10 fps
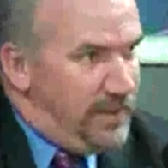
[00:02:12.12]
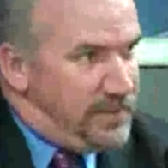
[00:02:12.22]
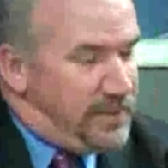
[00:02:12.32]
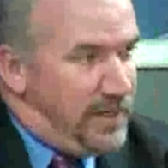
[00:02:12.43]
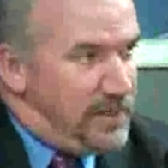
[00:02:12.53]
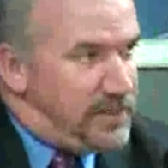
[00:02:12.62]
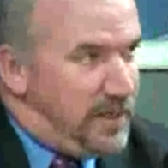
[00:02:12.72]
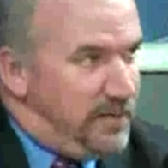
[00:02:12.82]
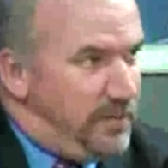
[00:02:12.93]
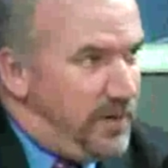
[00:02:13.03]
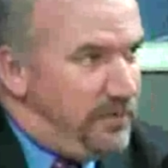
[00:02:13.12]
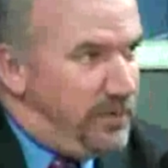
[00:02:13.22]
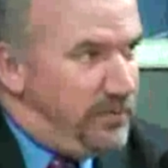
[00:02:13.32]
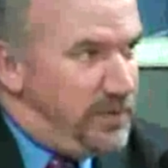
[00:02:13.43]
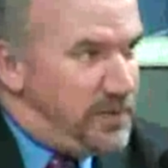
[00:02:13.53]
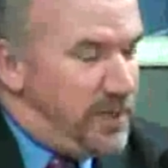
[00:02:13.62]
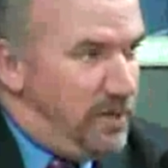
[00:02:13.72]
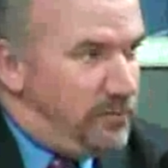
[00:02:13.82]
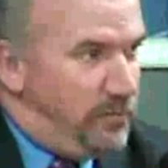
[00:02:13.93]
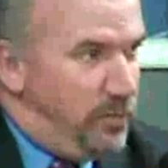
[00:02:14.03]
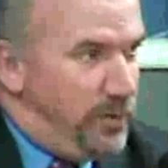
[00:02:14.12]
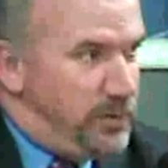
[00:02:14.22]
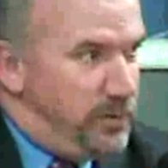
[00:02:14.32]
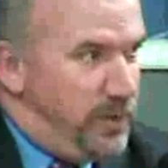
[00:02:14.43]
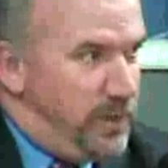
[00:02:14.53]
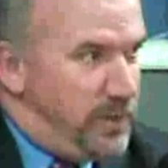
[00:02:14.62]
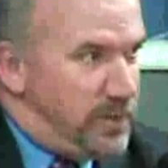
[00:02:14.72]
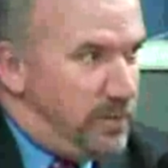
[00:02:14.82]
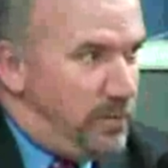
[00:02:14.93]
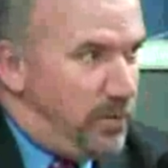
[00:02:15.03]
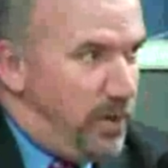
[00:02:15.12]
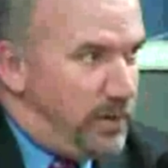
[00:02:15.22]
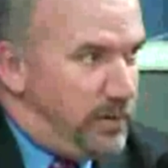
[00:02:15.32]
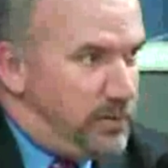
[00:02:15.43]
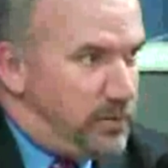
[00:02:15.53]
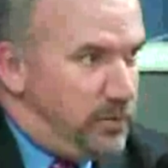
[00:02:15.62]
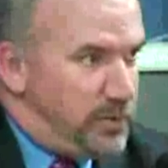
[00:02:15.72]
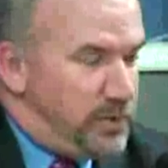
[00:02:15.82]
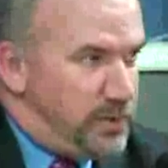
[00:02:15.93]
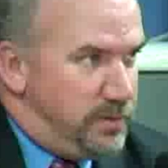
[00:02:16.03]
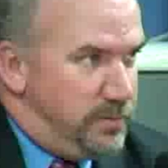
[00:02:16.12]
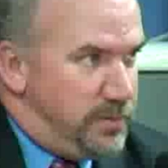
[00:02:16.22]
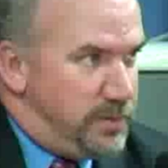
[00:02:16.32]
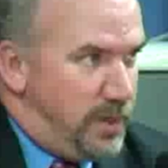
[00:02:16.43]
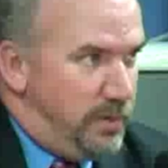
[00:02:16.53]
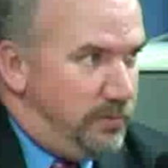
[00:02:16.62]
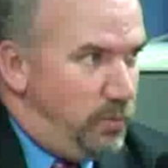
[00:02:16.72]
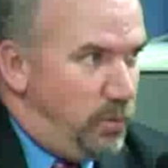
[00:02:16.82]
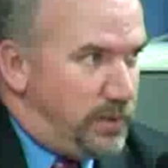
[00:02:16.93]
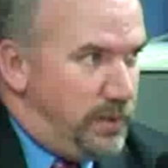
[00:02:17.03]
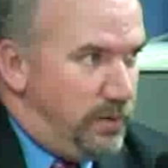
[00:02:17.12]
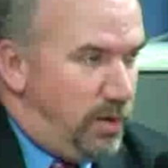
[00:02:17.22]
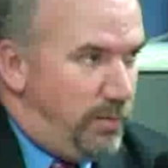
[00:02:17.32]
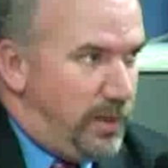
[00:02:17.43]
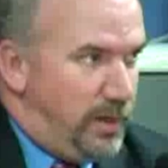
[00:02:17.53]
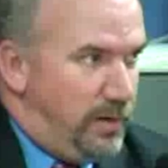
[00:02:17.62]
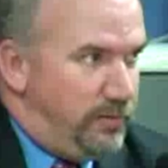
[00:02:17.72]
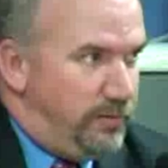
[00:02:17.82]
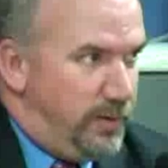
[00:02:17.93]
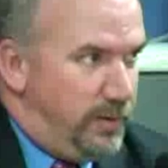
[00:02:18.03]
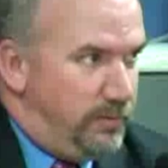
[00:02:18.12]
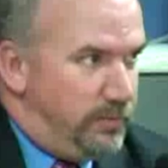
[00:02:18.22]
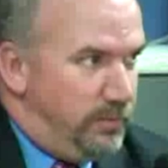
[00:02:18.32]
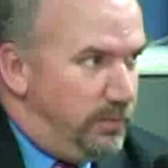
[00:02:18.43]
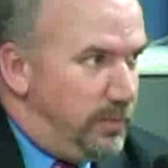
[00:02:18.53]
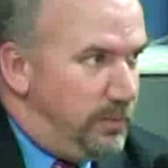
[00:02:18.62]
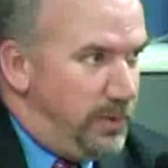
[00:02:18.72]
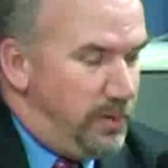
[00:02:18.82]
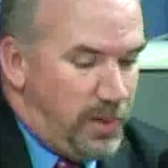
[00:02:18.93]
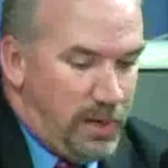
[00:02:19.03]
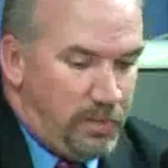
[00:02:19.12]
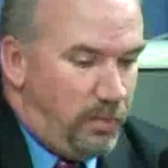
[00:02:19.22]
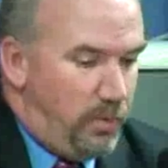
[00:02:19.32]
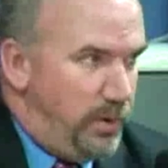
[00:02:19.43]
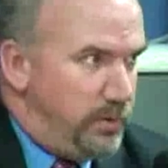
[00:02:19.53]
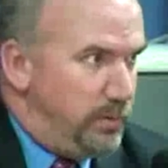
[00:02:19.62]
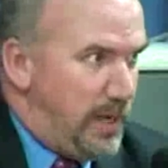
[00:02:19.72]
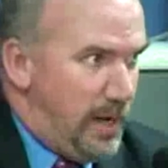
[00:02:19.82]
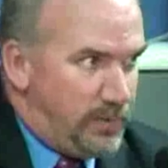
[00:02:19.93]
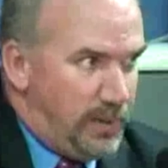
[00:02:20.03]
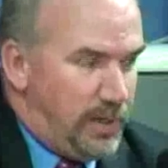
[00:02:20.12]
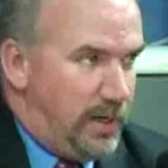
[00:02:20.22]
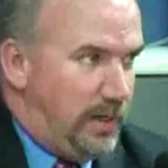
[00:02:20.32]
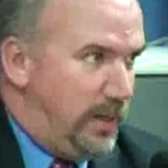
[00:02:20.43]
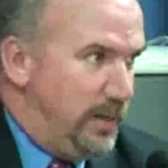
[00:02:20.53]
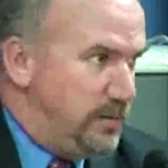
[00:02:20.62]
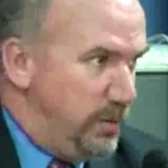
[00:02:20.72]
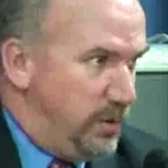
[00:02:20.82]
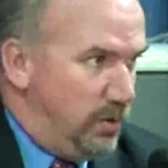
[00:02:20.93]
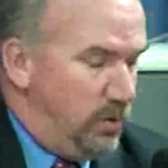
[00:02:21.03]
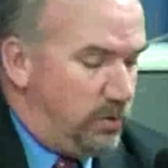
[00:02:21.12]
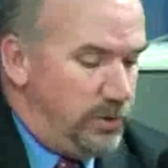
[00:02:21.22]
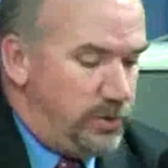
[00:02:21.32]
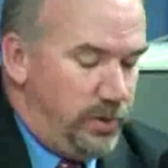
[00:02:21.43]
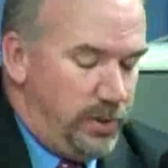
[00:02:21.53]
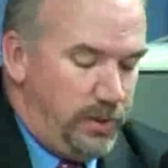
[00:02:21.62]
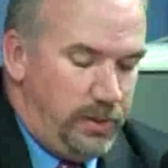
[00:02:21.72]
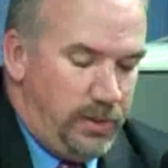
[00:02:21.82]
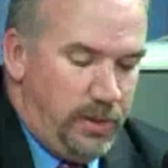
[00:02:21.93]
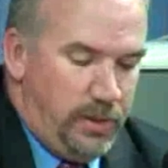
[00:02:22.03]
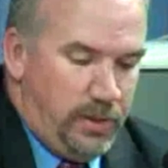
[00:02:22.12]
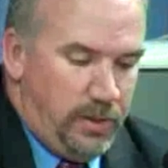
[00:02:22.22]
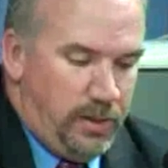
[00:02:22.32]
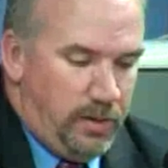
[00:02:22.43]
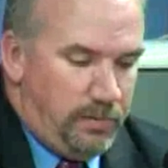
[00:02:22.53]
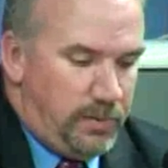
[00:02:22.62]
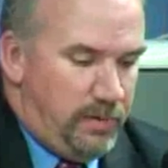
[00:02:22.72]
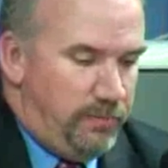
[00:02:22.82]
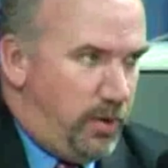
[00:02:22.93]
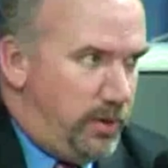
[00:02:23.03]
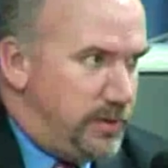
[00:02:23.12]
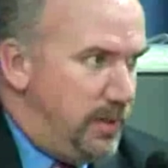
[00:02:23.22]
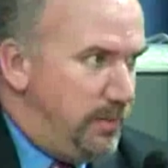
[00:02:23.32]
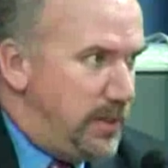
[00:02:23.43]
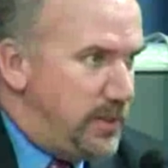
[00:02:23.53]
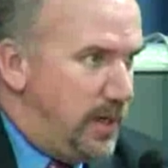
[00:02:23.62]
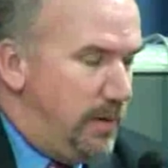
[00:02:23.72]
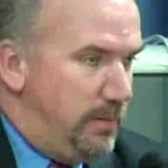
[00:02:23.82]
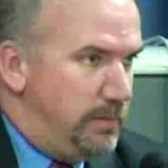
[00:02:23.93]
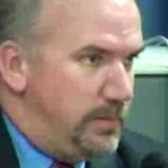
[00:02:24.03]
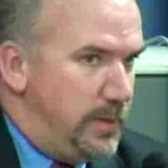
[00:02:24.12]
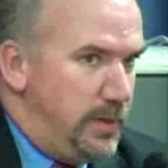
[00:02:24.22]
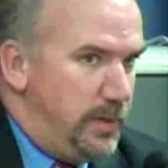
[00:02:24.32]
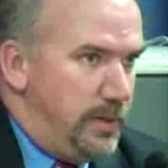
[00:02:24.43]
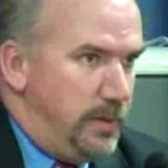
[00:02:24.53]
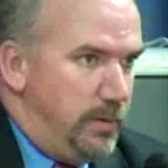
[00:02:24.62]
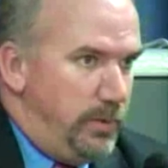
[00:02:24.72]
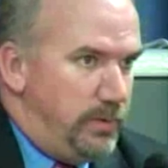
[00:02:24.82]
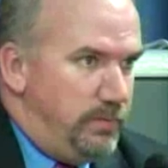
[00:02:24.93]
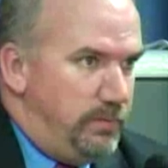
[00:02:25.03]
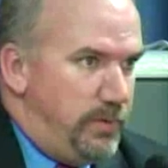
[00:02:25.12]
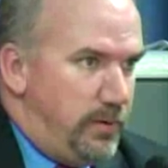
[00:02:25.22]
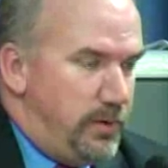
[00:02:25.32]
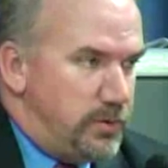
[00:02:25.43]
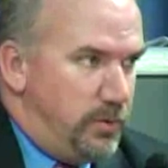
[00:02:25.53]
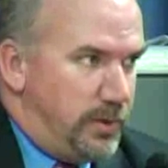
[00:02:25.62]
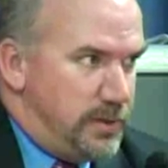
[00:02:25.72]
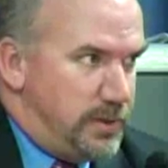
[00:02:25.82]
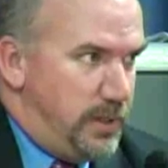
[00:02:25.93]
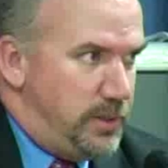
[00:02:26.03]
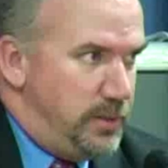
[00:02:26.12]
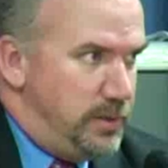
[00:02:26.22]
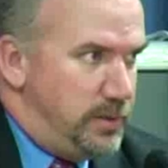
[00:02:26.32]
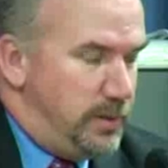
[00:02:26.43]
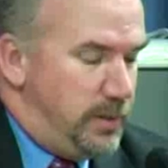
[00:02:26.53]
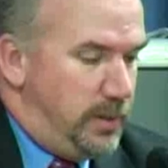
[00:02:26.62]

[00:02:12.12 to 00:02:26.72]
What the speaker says: Again, I've lived in this town for 42 years. I'm a product of the school systems. I've worked here all my life, from being a paper boy to a captain at Highline to being a local attorney. I've volunteered my time with various organizations,